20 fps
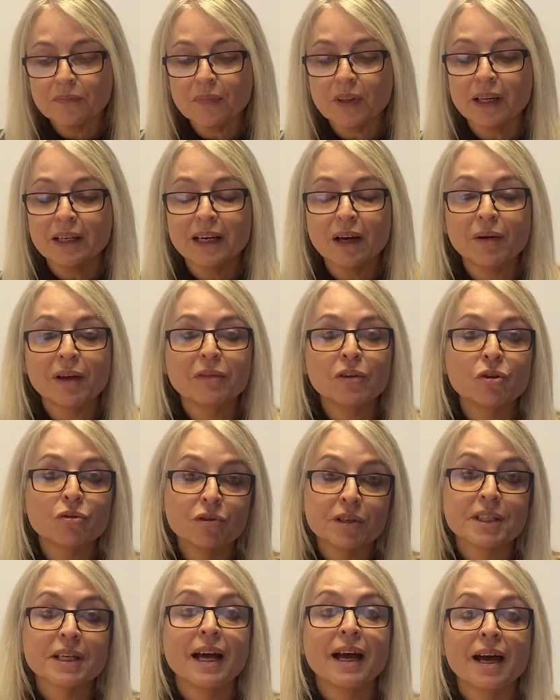Now, if you
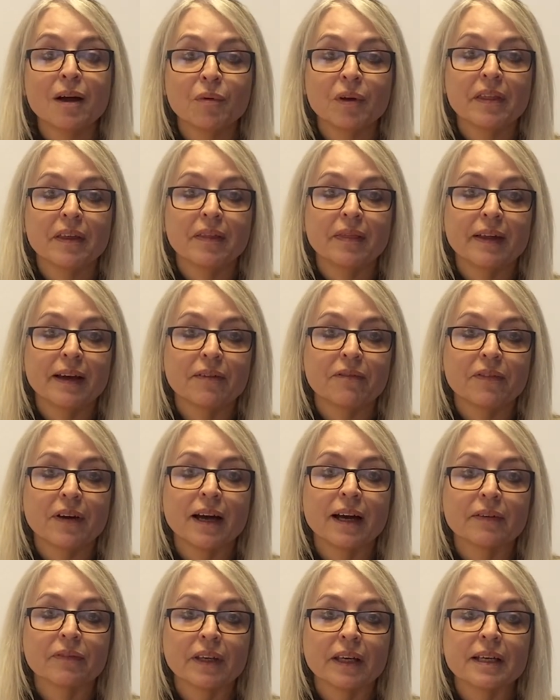retire within that
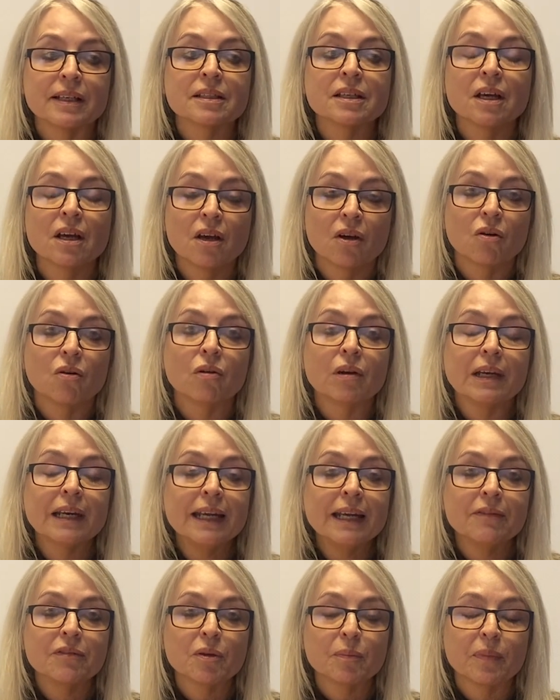5 years or
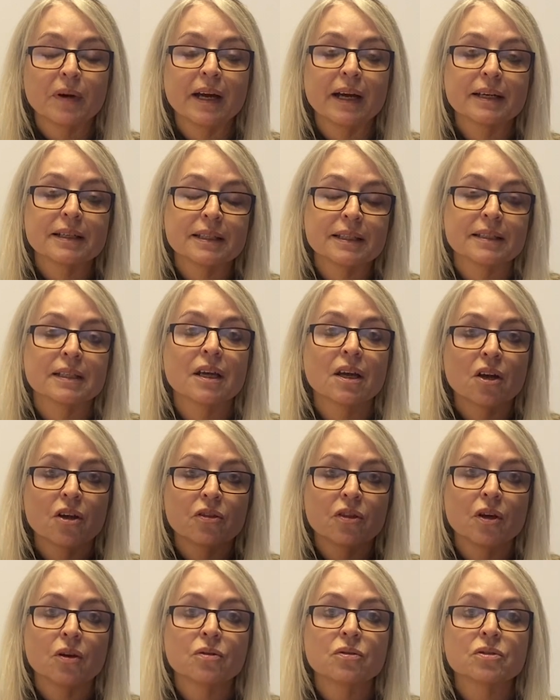leave the practice,
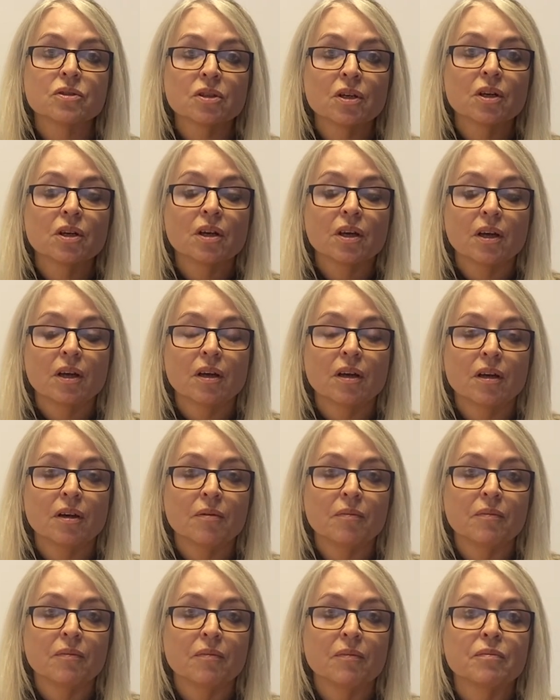those
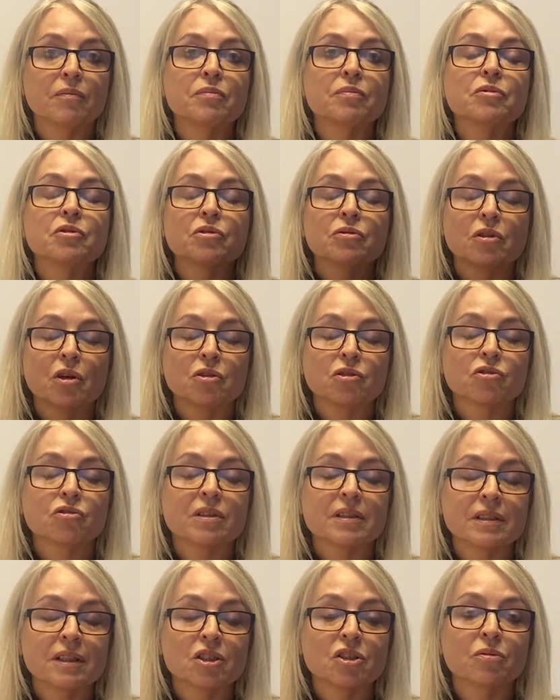
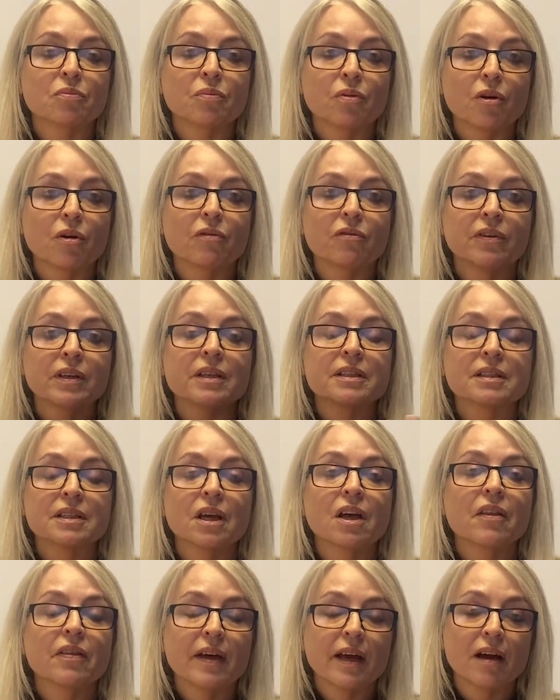transition profits,
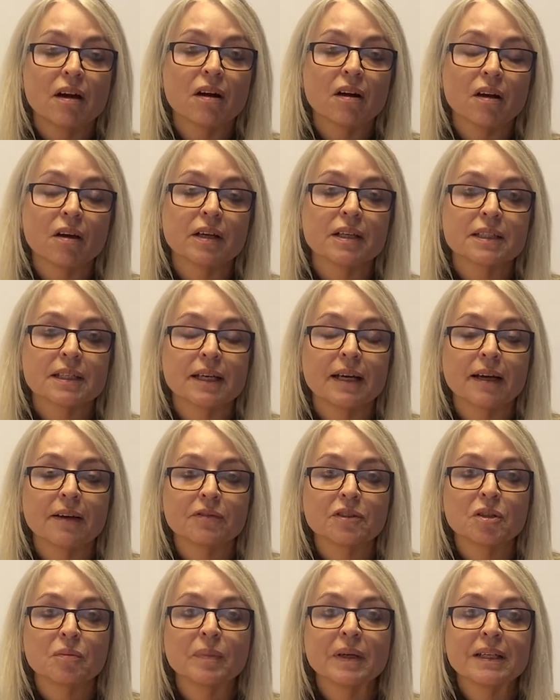they are going to have
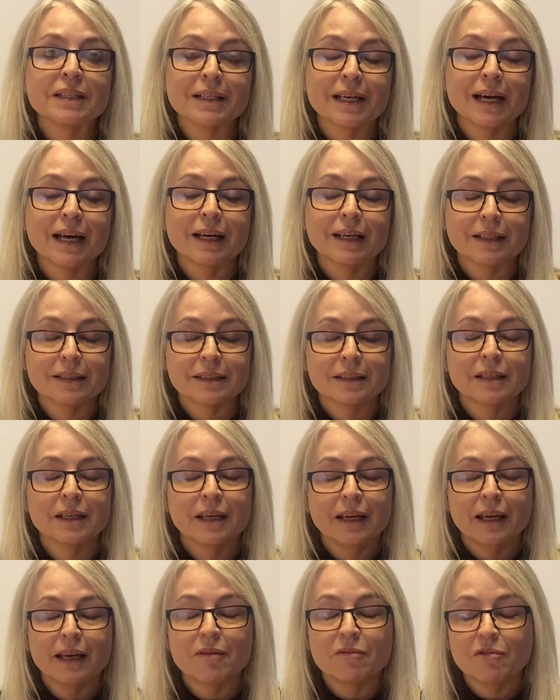to be taxed
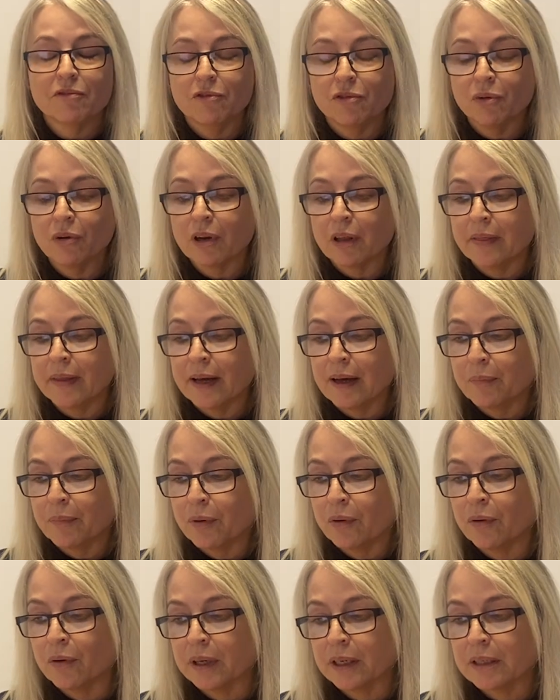in full at that
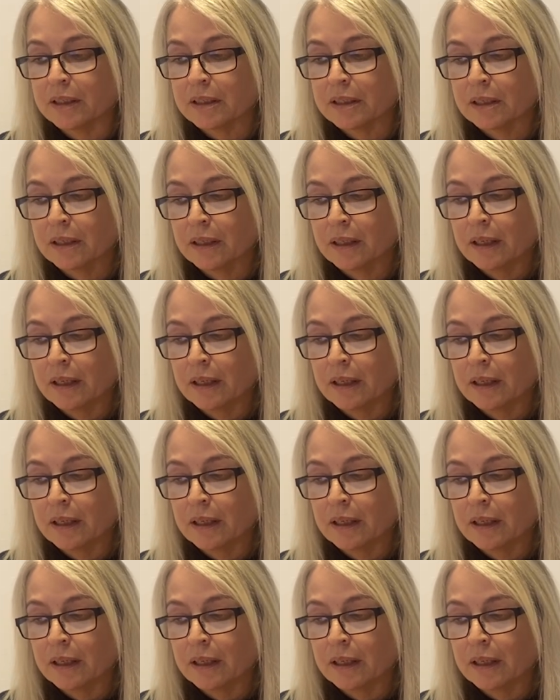point.